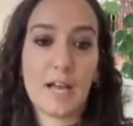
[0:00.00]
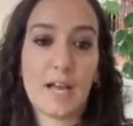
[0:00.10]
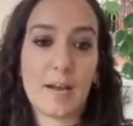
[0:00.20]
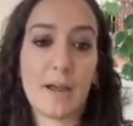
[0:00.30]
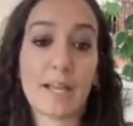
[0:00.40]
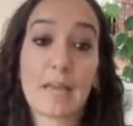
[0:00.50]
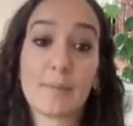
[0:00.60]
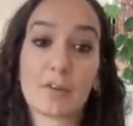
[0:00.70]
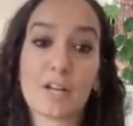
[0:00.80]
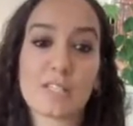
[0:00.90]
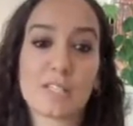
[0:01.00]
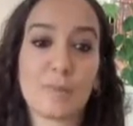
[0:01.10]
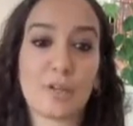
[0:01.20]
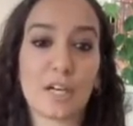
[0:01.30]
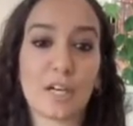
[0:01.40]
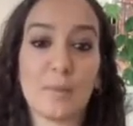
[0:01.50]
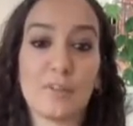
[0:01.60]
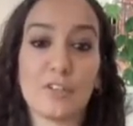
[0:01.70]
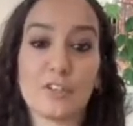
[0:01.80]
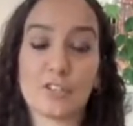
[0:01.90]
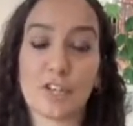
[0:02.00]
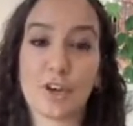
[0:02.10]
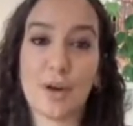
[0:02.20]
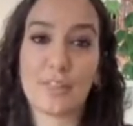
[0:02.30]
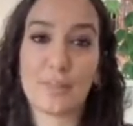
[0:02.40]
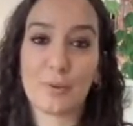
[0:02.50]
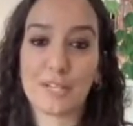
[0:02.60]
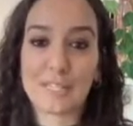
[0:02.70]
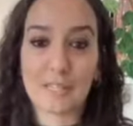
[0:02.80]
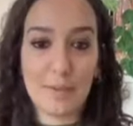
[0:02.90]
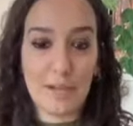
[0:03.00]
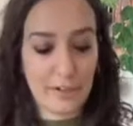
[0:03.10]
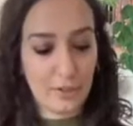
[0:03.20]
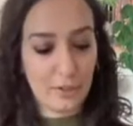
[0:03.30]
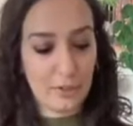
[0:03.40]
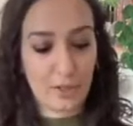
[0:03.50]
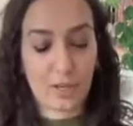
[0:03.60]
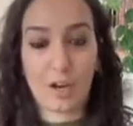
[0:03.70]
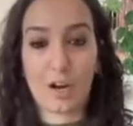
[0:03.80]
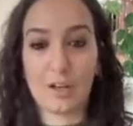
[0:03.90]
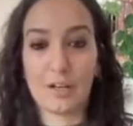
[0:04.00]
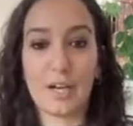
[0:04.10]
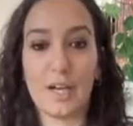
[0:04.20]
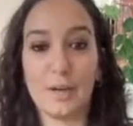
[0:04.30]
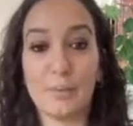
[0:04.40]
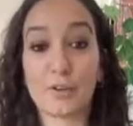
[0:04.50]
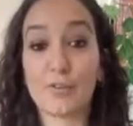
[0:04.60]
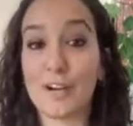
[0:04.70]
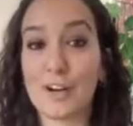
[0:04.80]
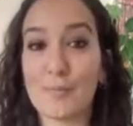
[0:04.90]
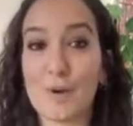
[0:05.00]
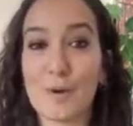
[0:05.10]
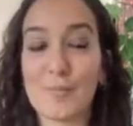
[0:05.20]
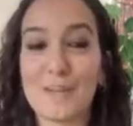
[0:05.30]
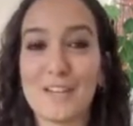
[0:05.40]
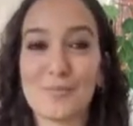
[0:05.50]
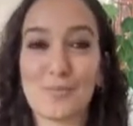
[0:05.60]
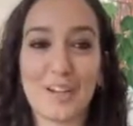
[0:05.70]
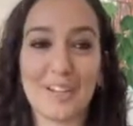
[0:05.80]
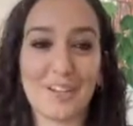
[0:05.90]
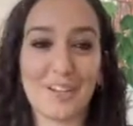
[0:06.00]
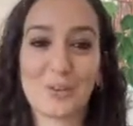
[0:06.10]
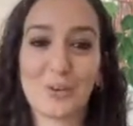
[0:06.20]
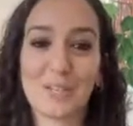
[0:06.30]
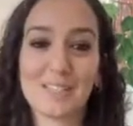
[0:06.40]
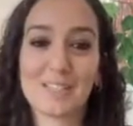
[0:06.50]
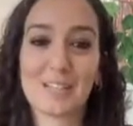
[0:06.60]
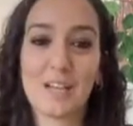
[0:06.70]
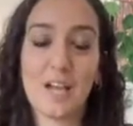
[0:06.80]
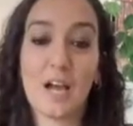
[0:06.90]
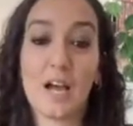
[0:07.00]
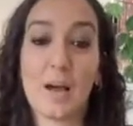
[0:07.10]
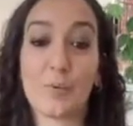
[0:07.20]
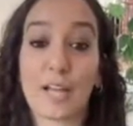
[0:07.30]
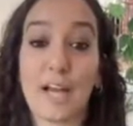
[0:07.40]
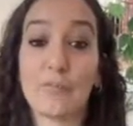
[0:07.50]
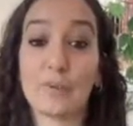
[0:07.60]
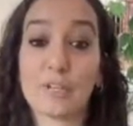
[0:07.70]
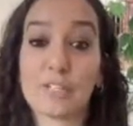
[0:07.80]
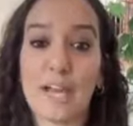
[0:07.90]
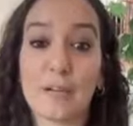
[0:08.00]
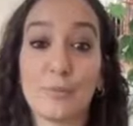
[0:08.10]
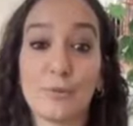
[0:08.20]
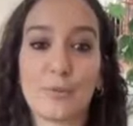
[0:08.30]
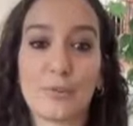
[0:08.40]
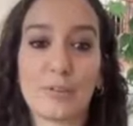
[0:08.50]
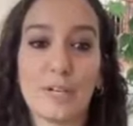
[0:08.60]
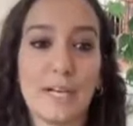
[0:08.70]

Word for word: Um, I came across this book a couple of years ago at the Printed Matter New York Art uh, Book Fair at MoMA PS1 here in Queens, um, where Kaph Books had a booth.